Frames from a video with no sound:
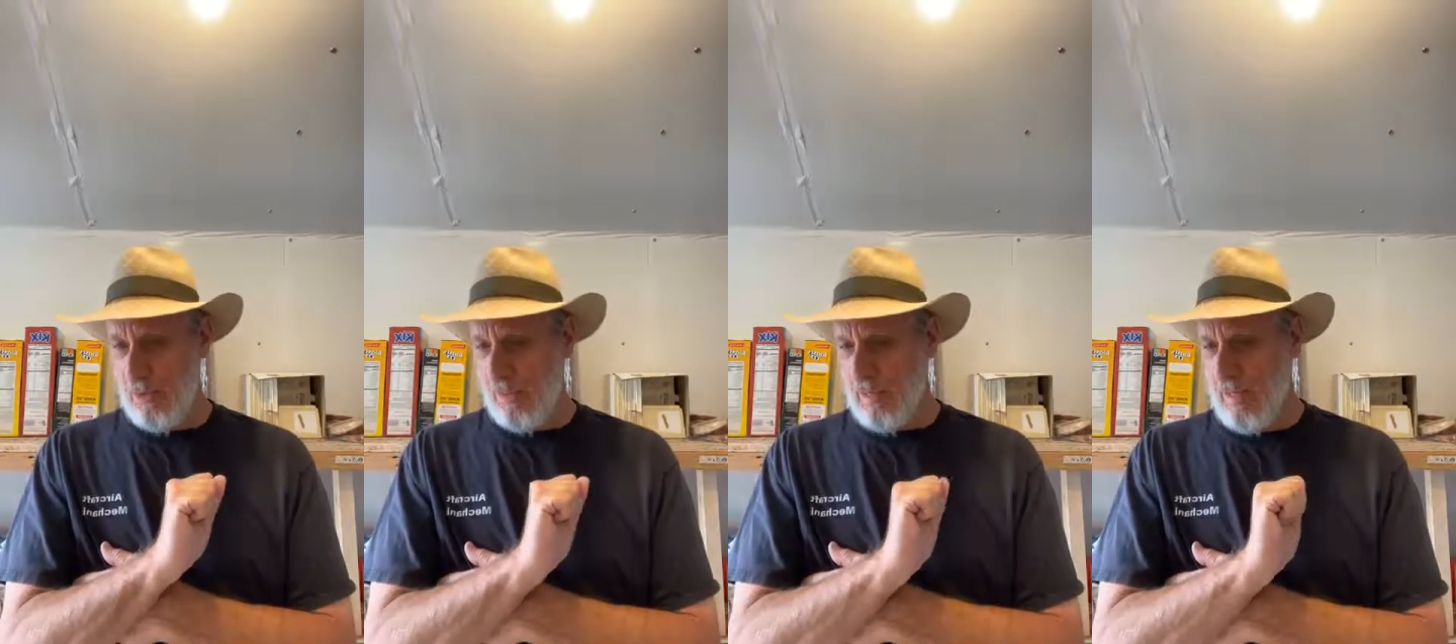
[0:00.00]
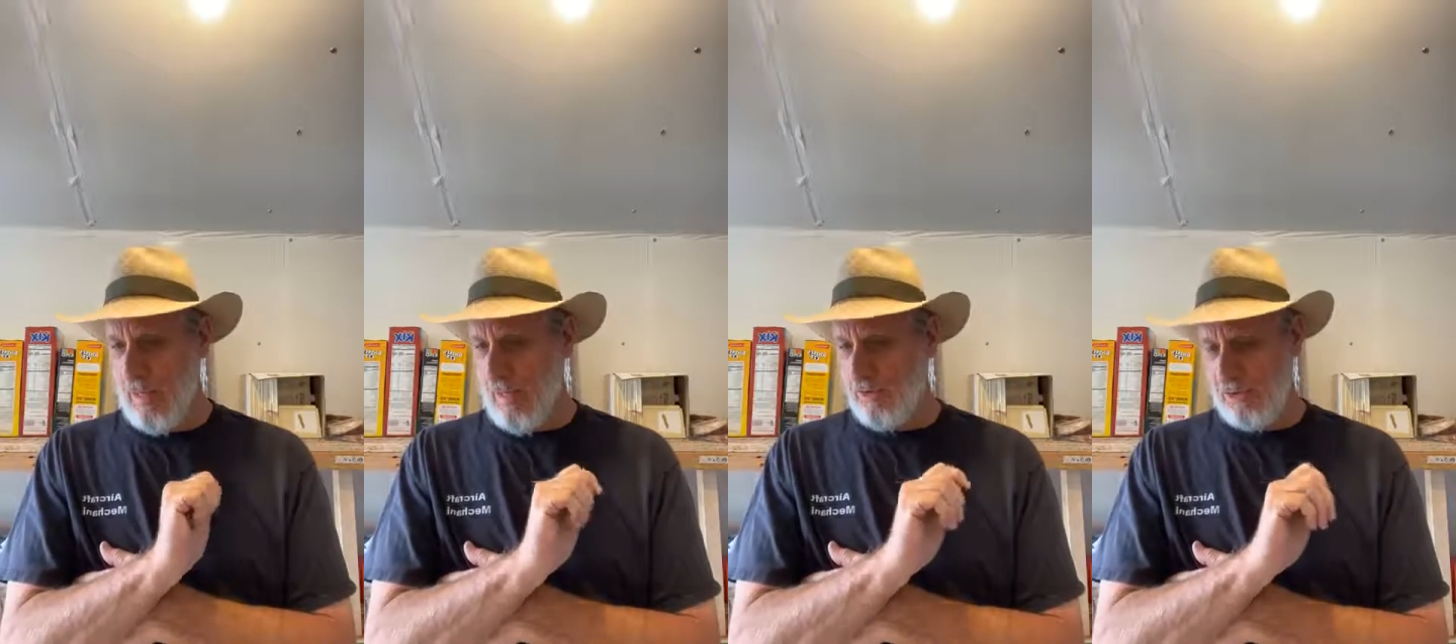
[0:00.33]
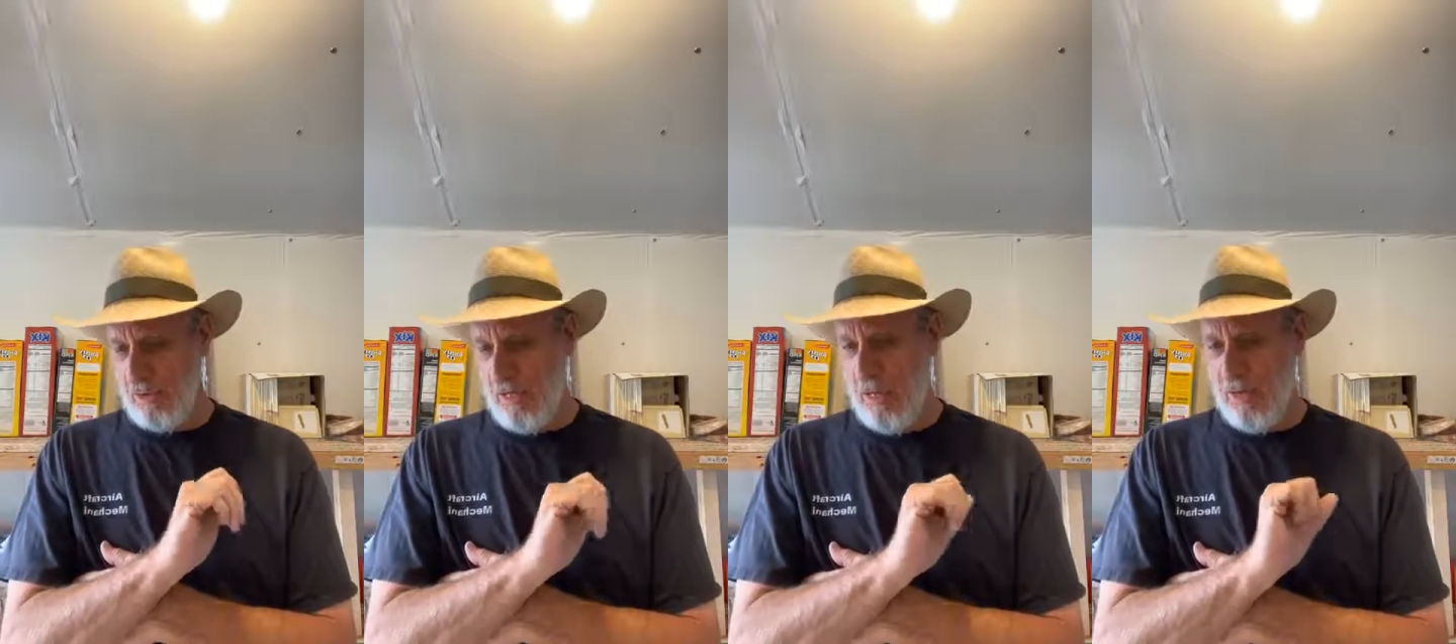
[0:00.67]
the
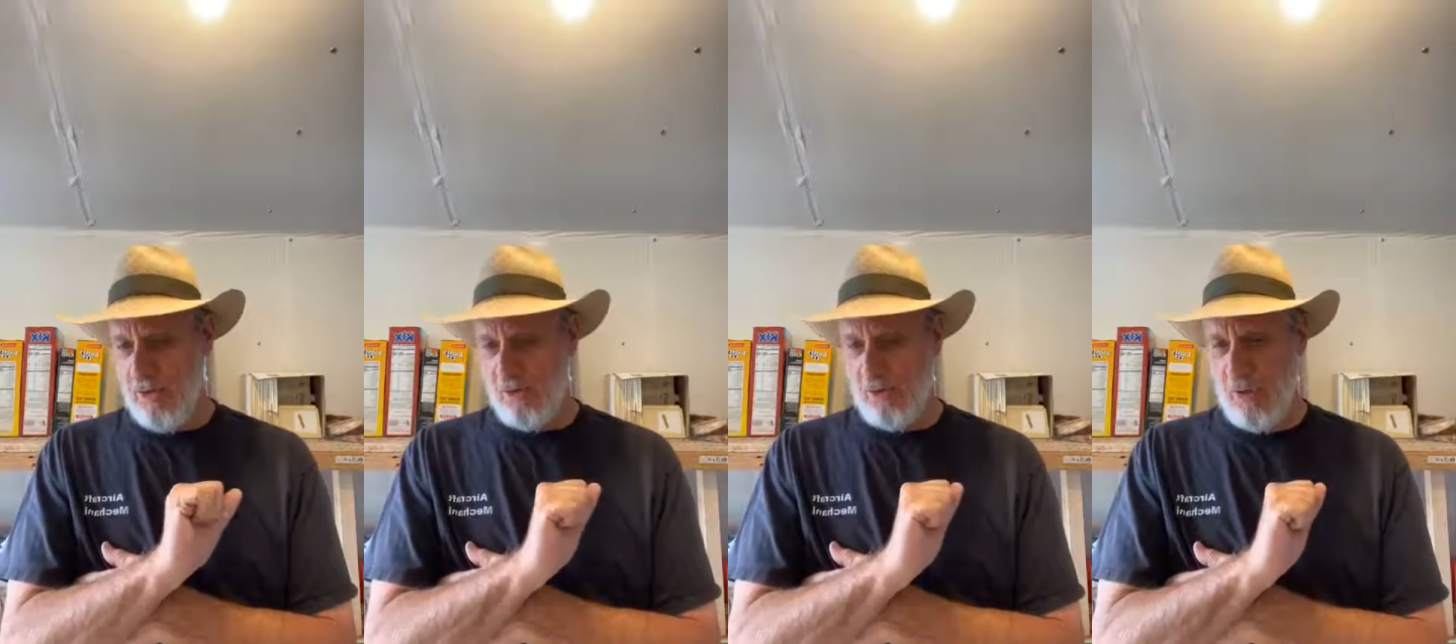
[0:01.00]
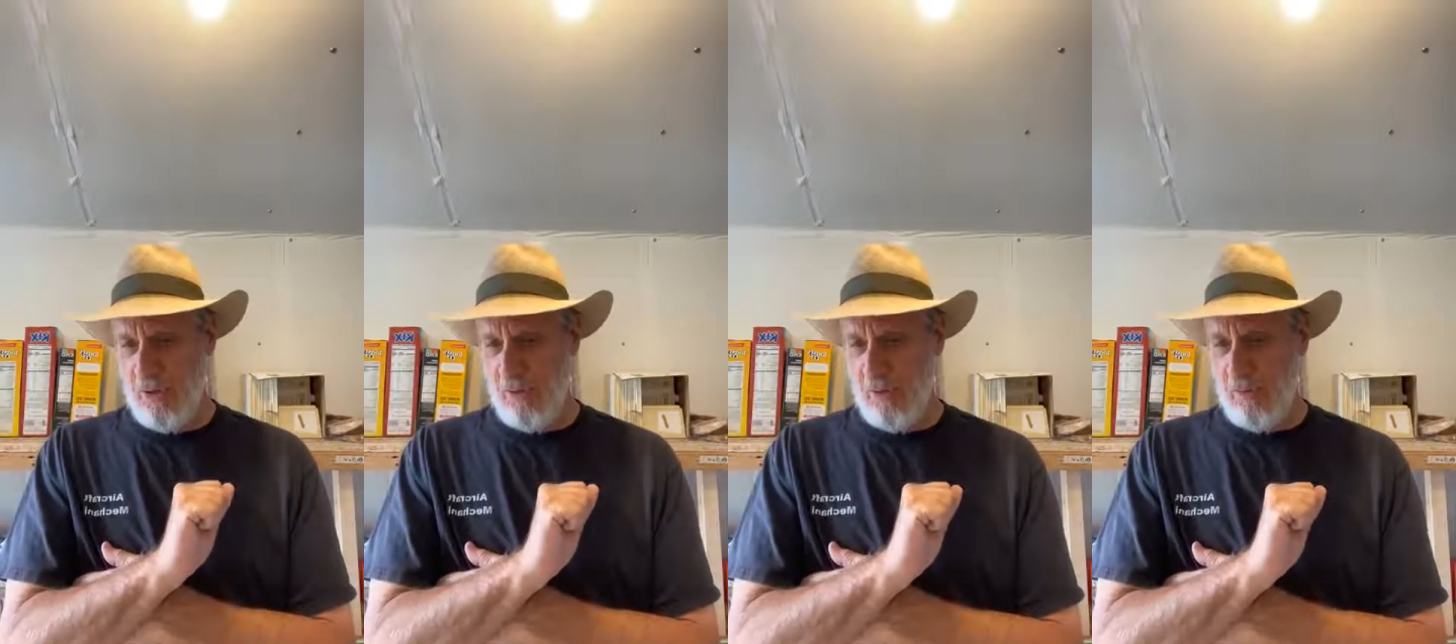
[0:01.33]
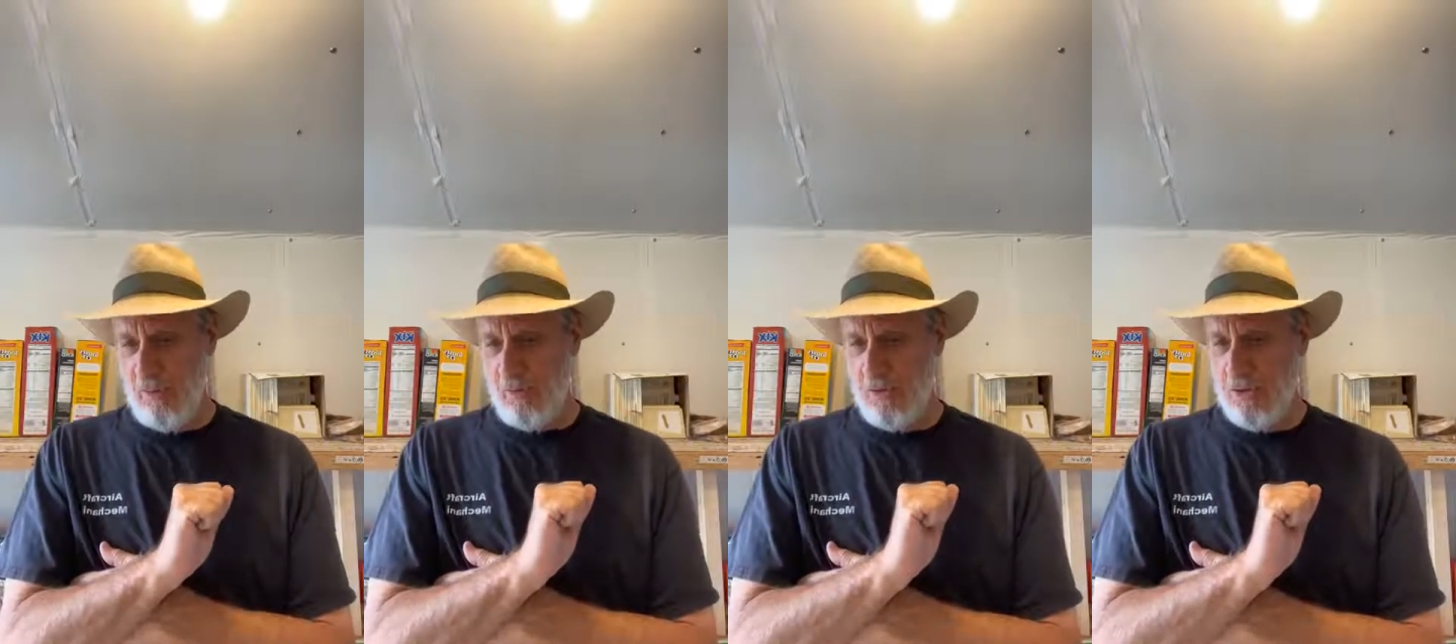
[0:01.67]
last case
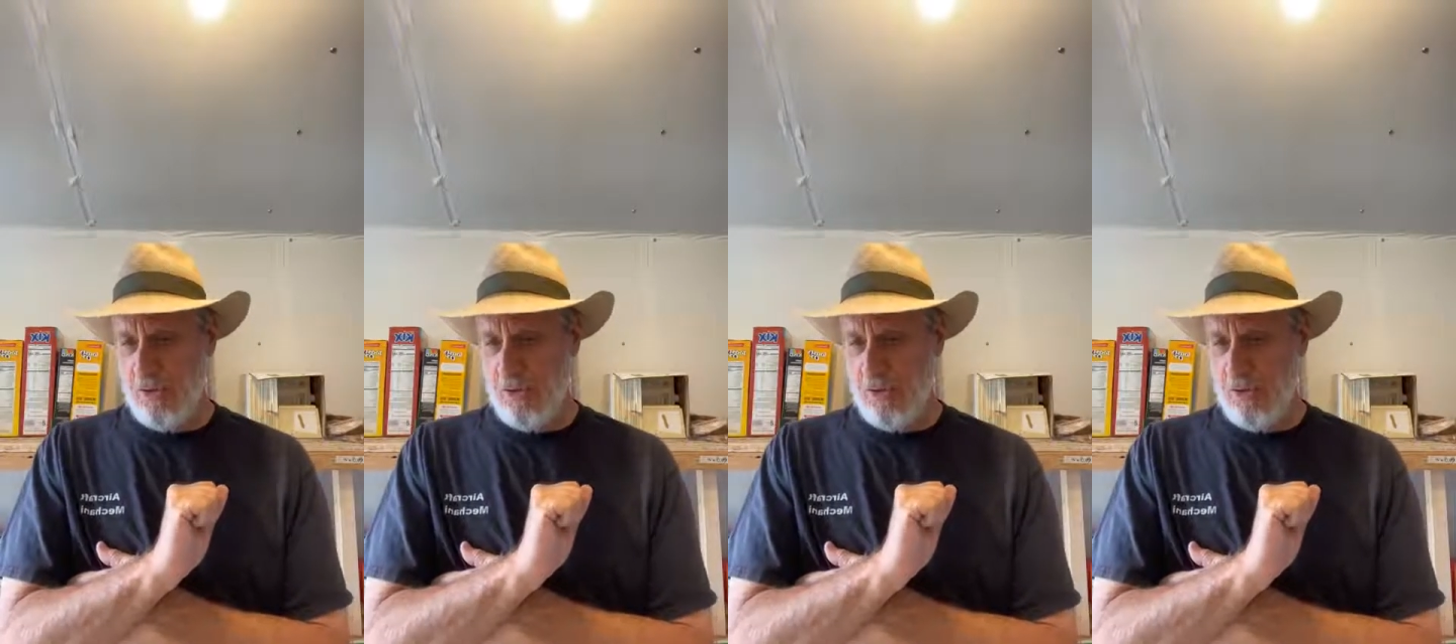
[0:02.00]
of